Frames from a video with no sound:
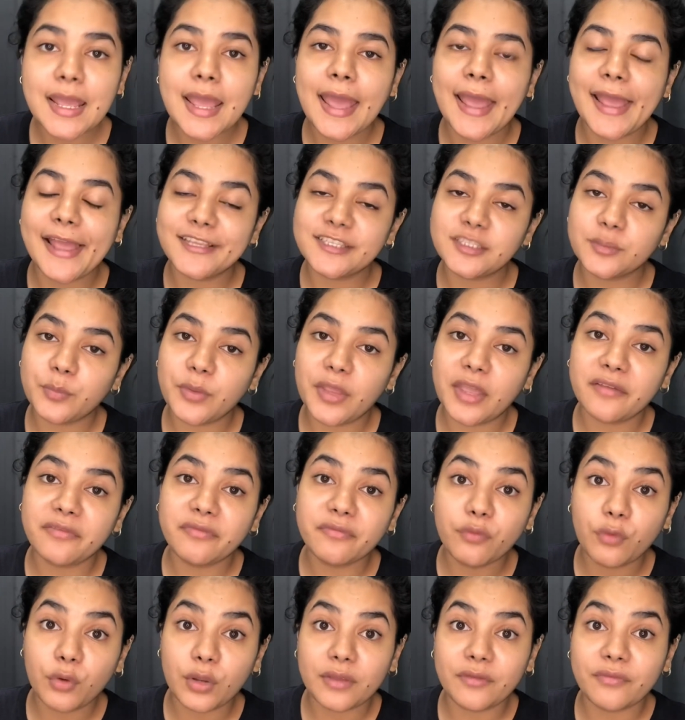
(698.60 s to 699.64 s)
SPF
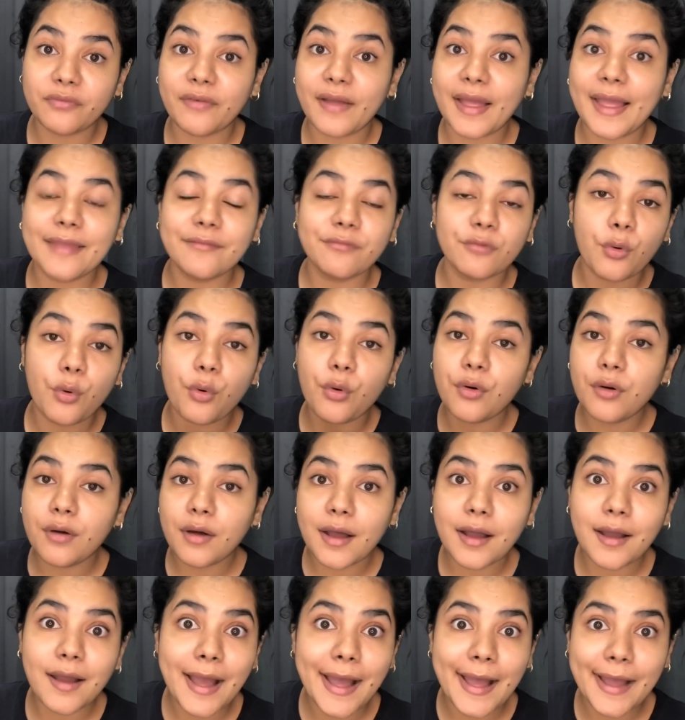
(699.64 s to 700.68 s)
45 or
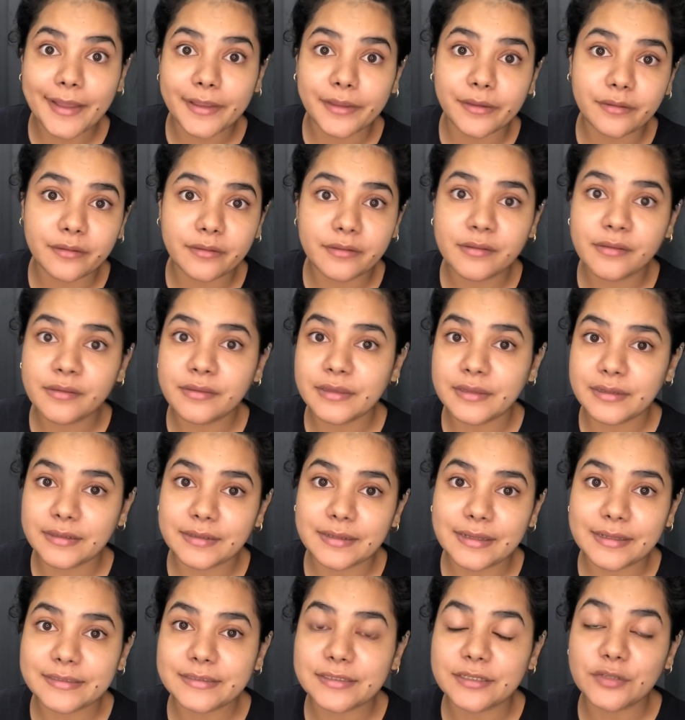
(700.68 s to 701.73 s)
higher. Then
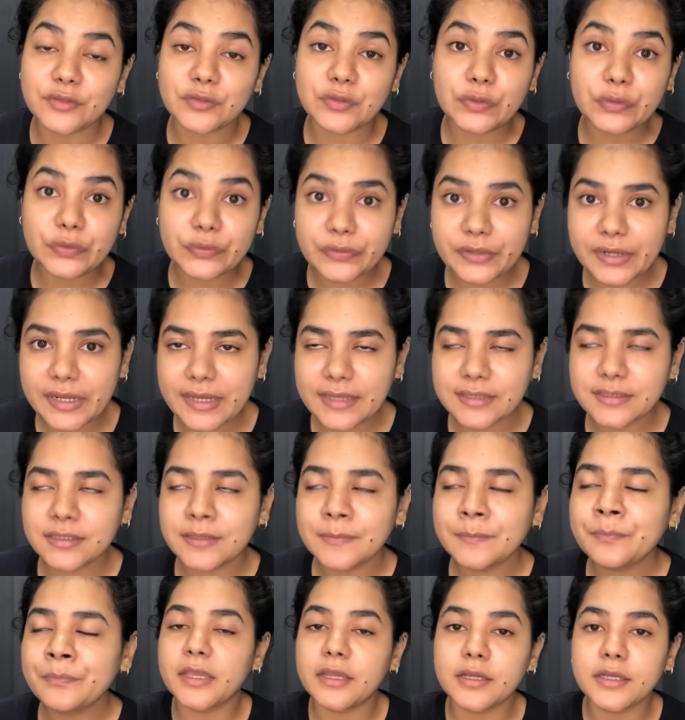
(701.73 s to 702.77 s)
that is great,
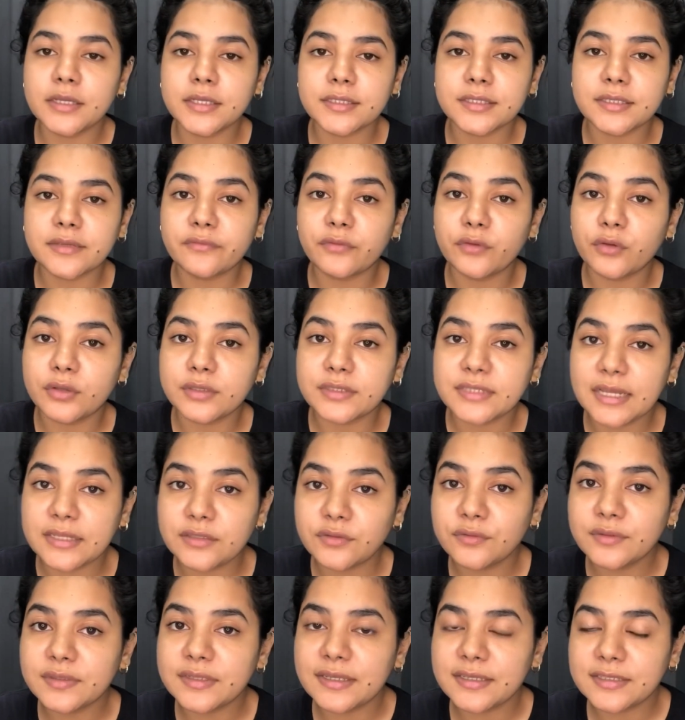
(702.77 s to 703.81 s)
because if your
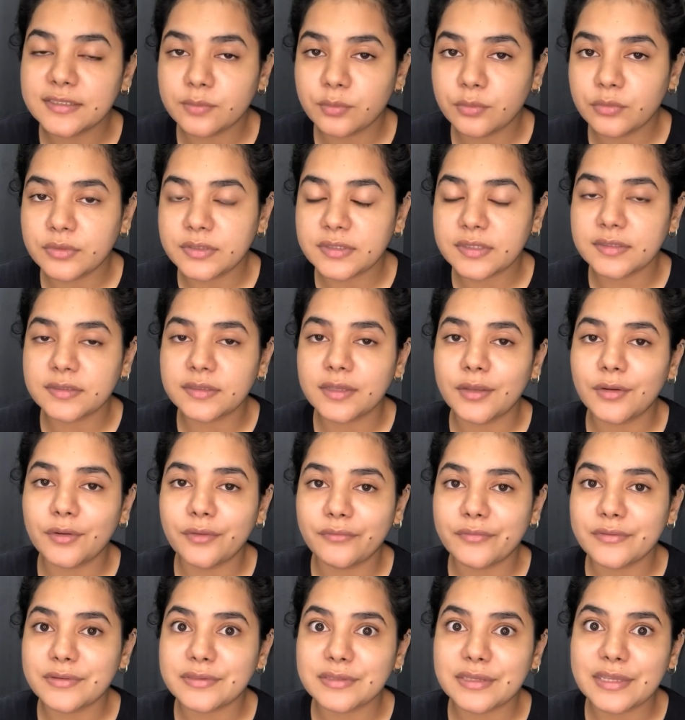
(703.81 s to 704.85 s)
tattoo is exposed to sun,
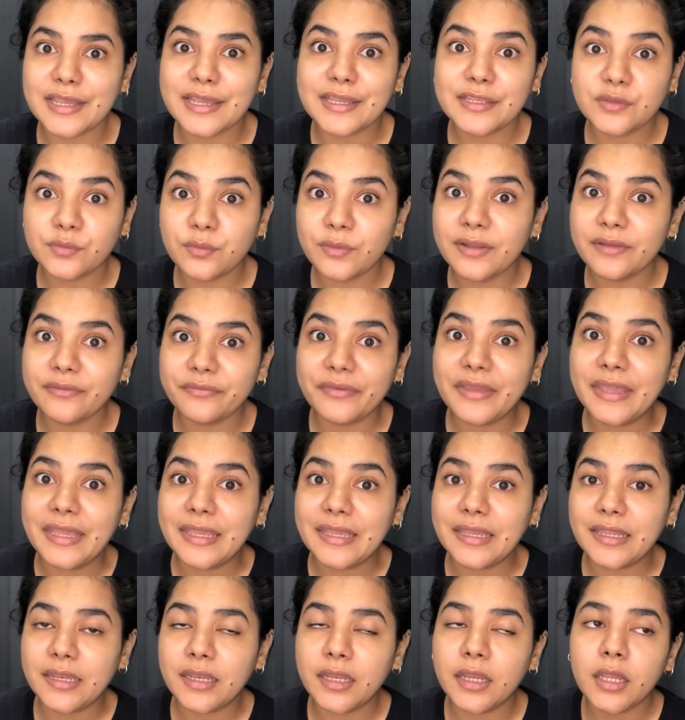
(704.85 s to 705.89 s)
obviously it will
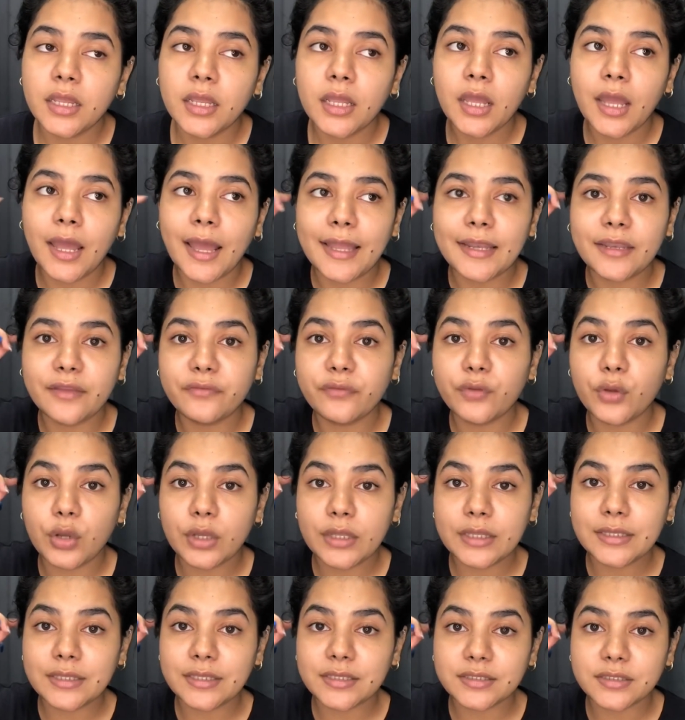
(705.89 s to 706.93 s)
fade, and if you're
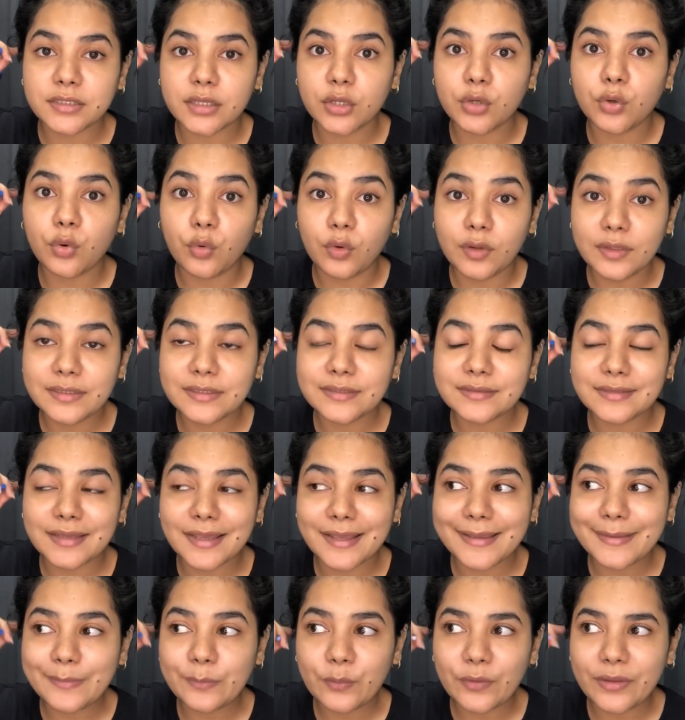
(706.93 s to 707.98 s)
in the sun all the
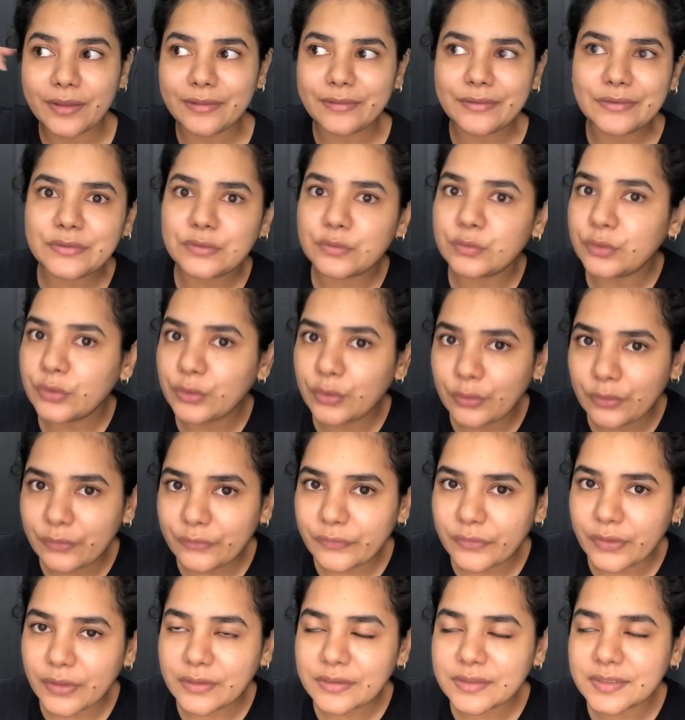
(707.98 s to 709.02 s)
time, well, it's only
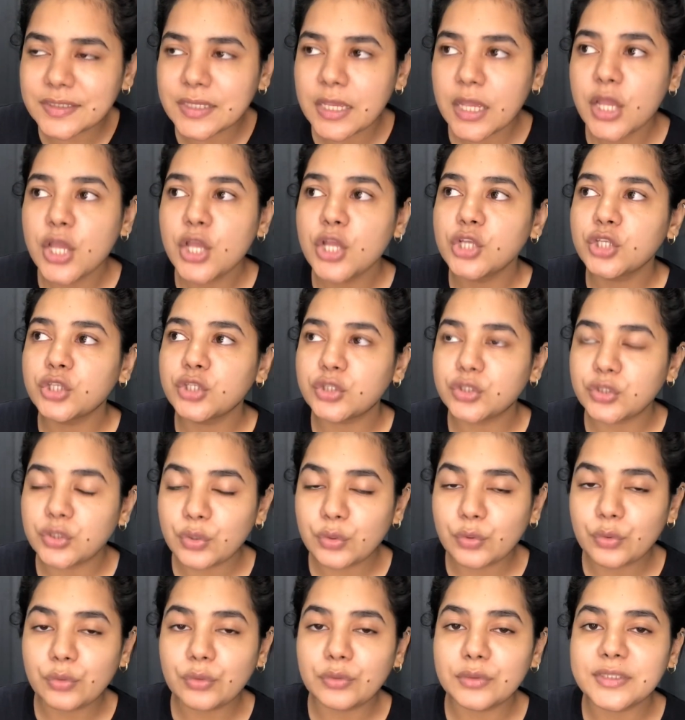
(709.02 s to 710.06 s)
obvious.
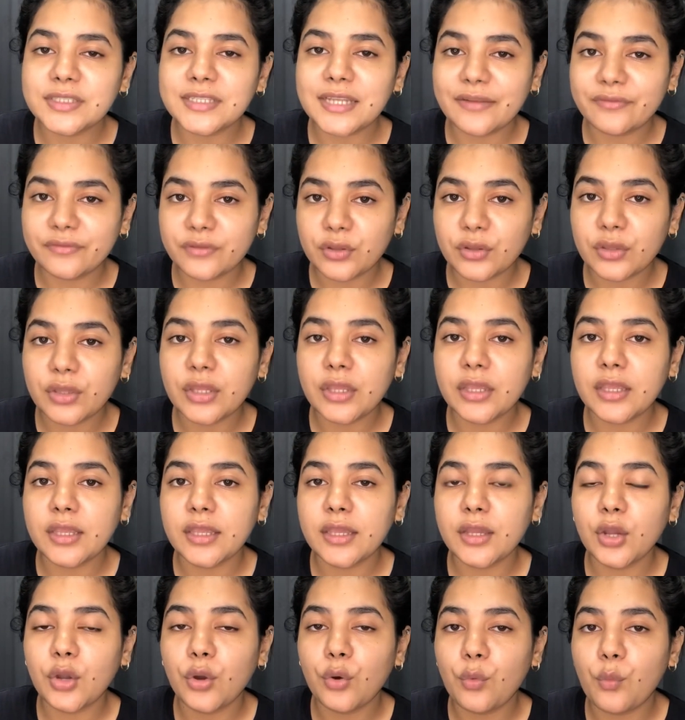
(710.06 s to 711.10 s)
So
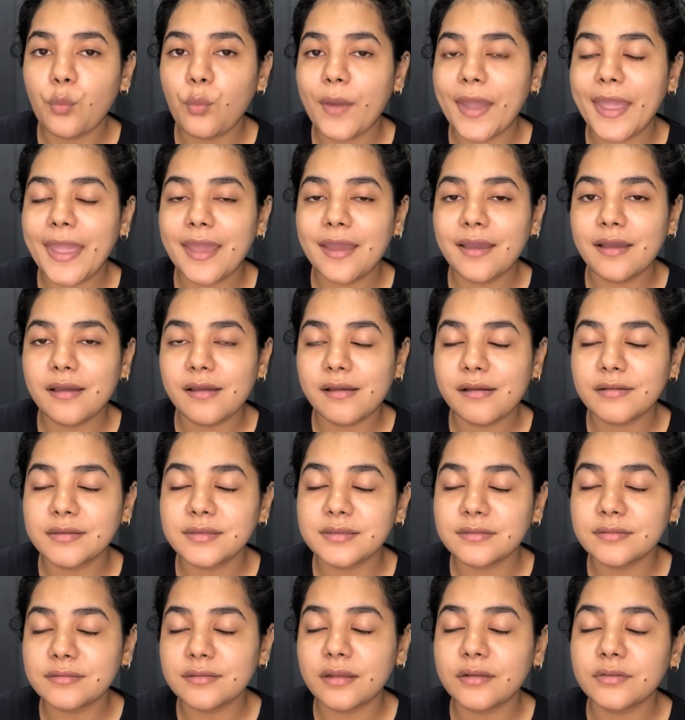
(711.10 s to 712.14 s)
definitely wear a
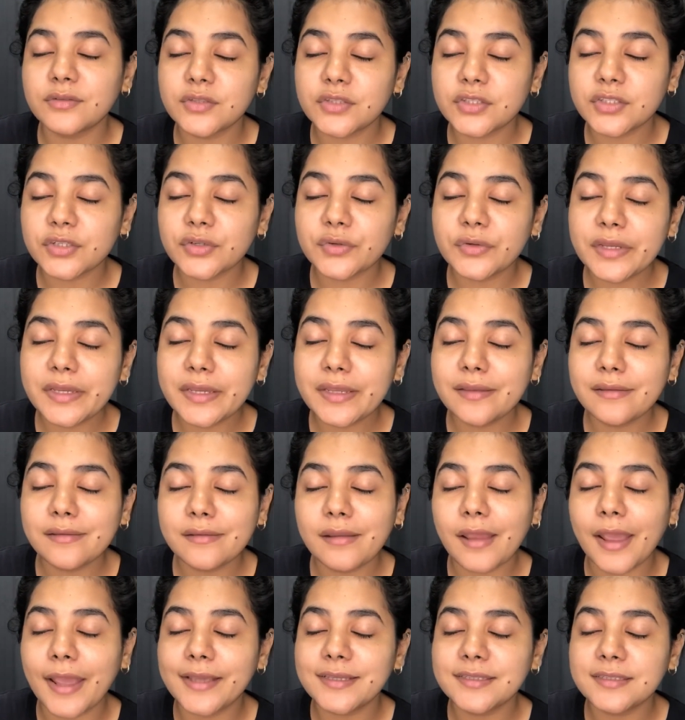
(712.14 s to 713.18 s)
sunscreen
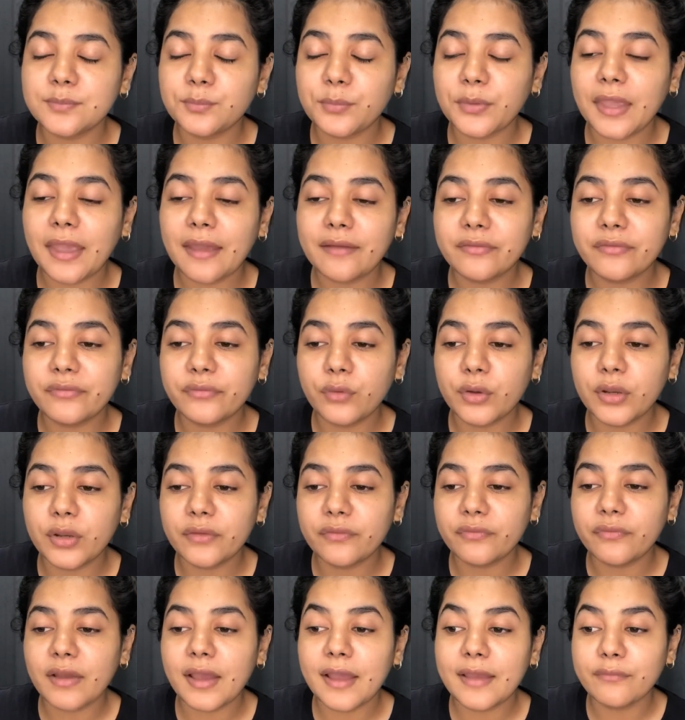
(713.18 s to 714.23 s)
SPF
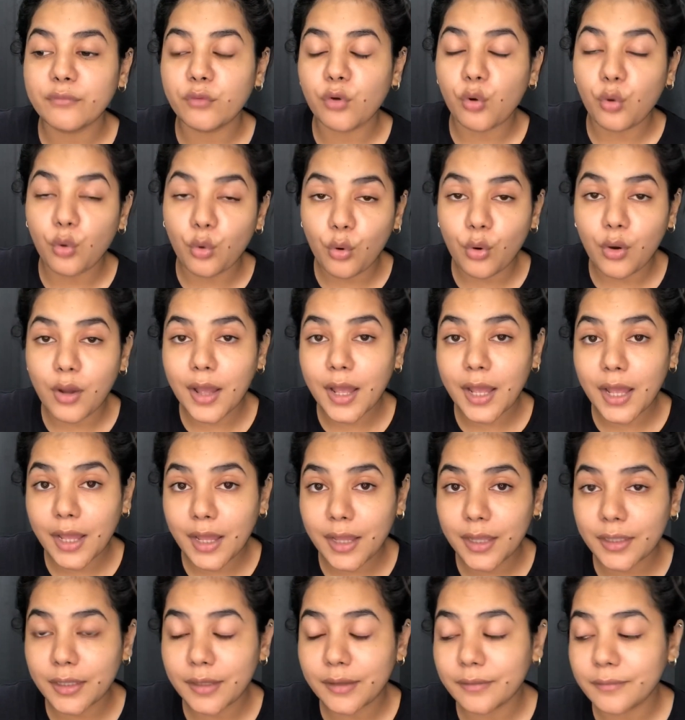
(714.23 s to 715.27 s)
45 or
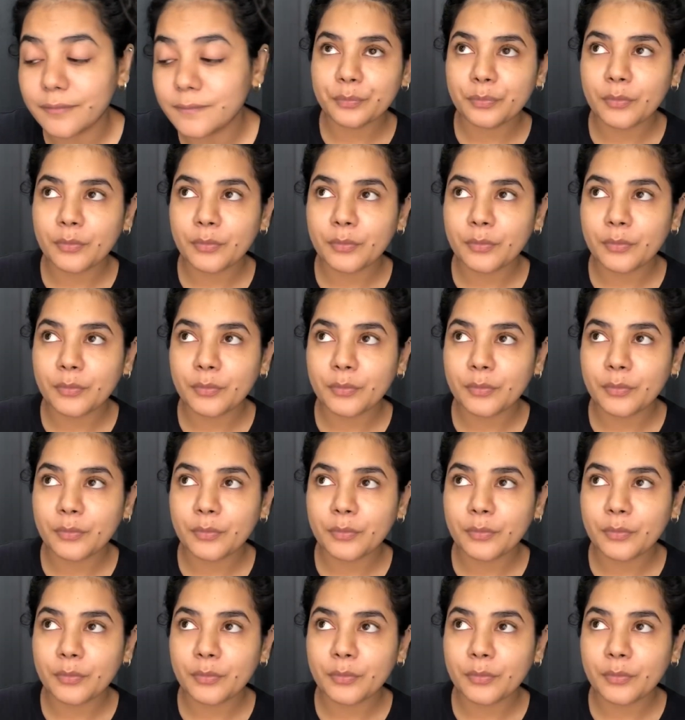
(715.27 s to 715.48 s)
higher.